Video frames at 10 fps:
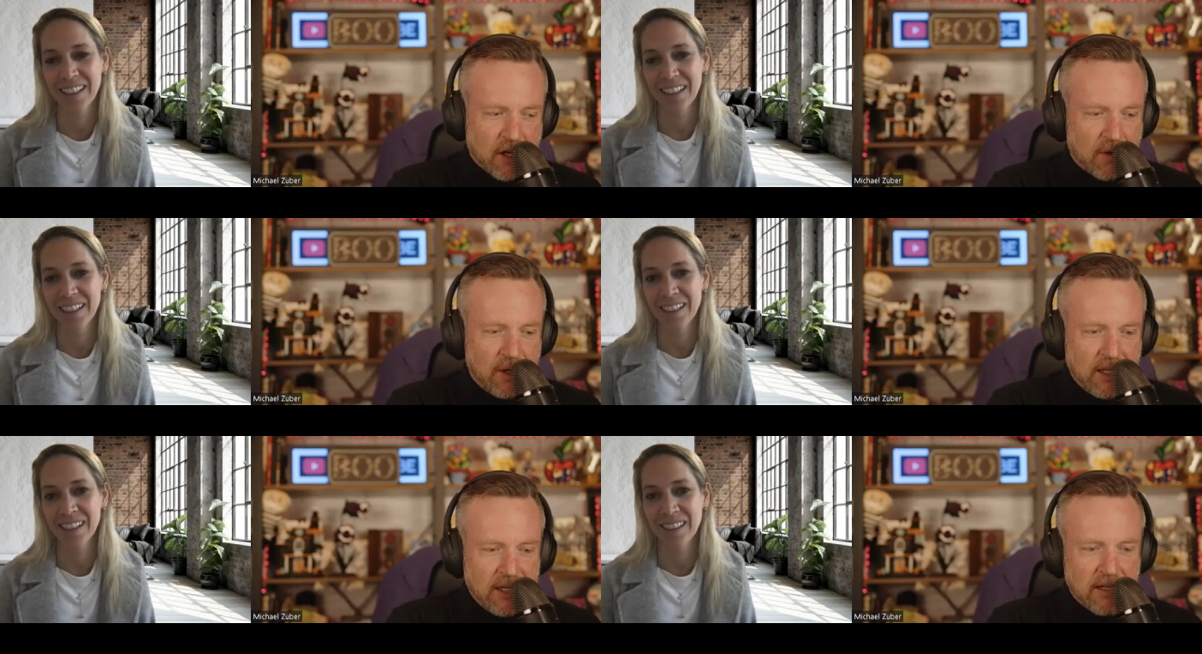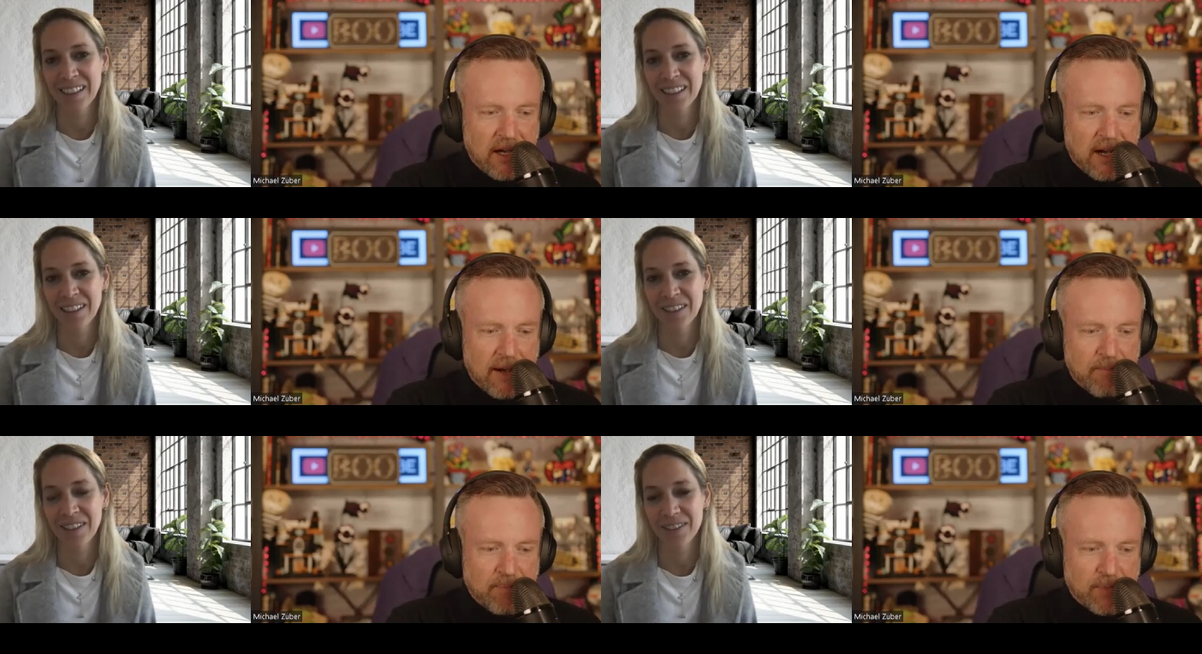Speaker 1: So
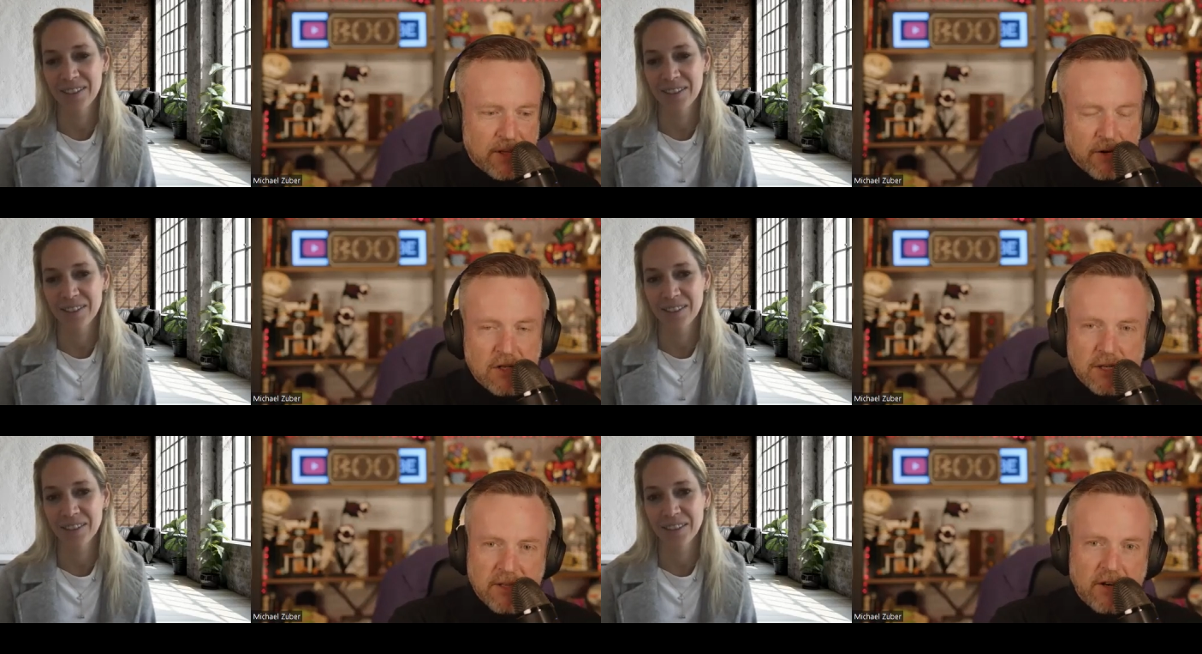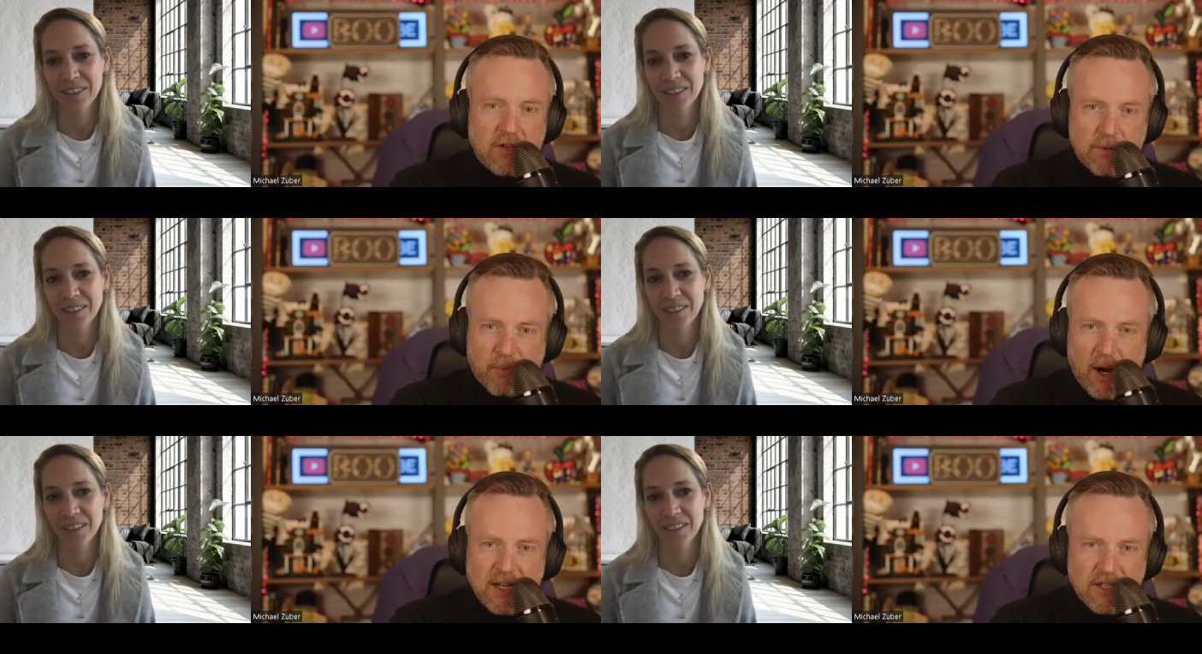um, there is a there is
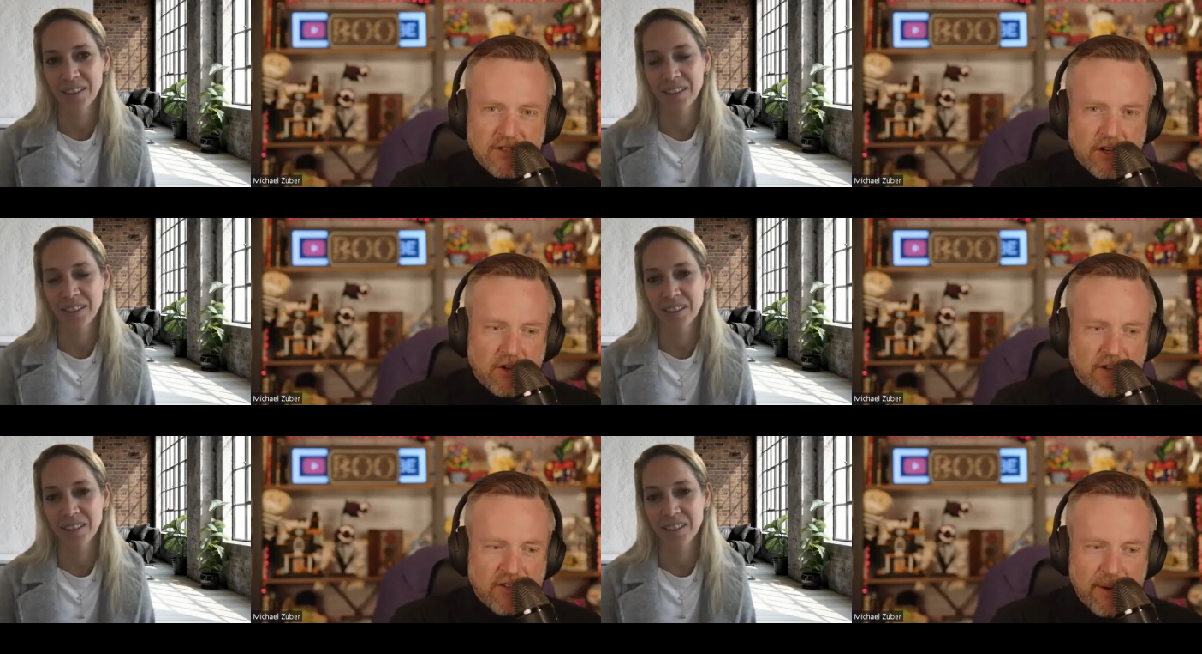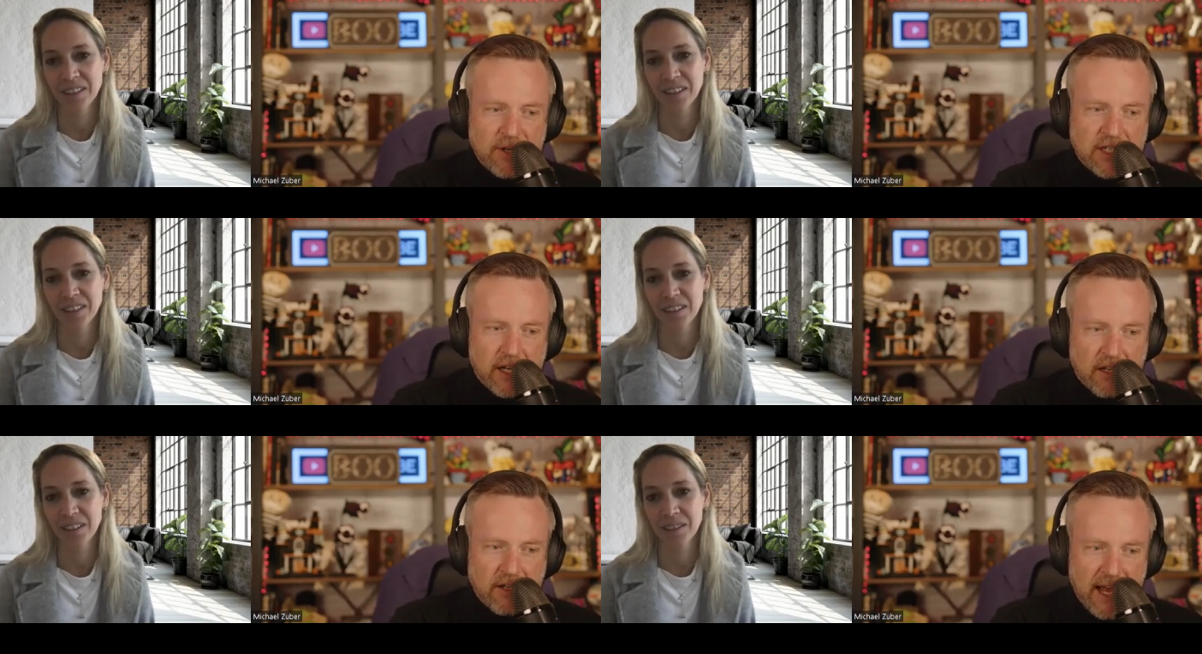a process to do this. I would
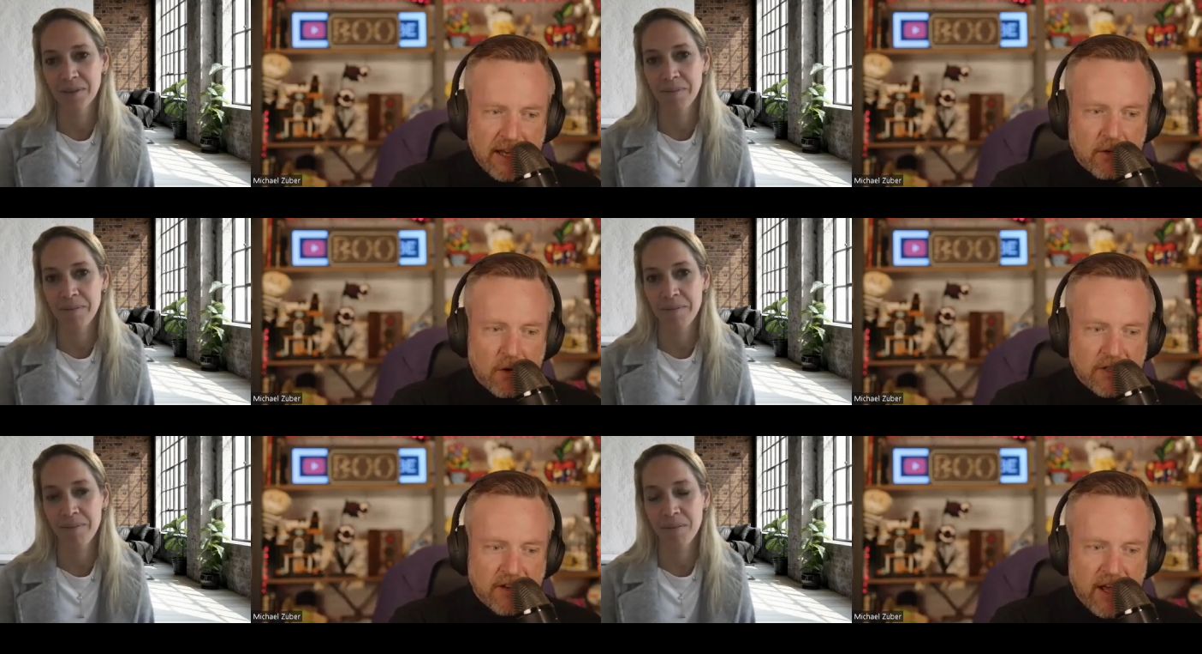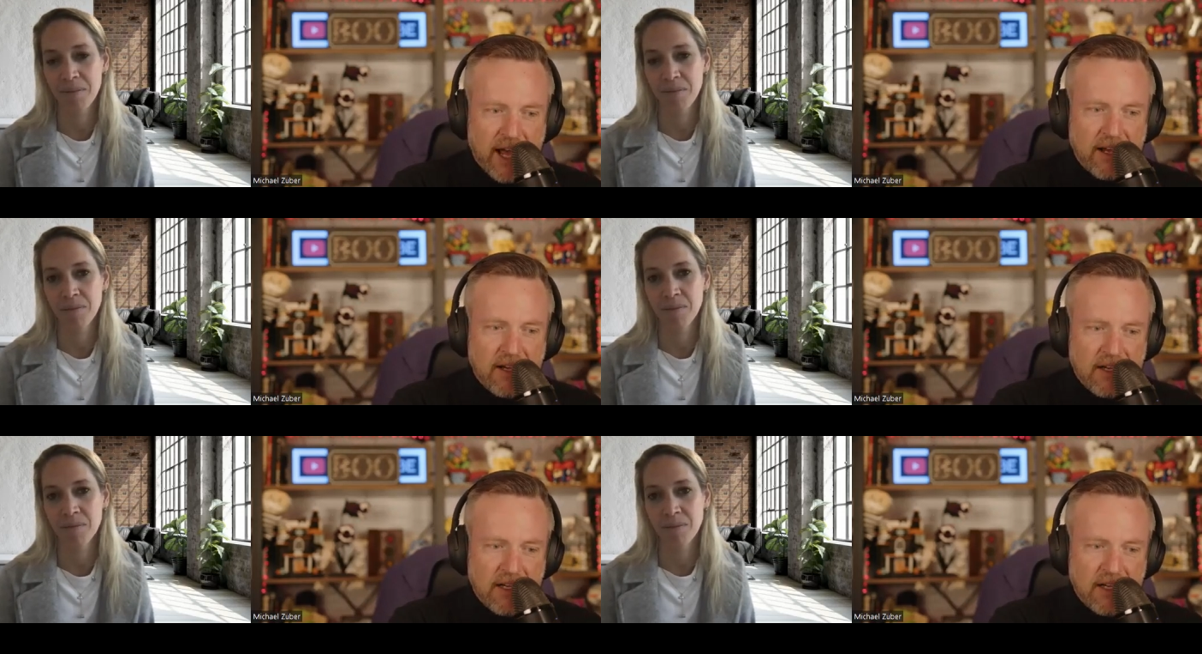tell a landlord today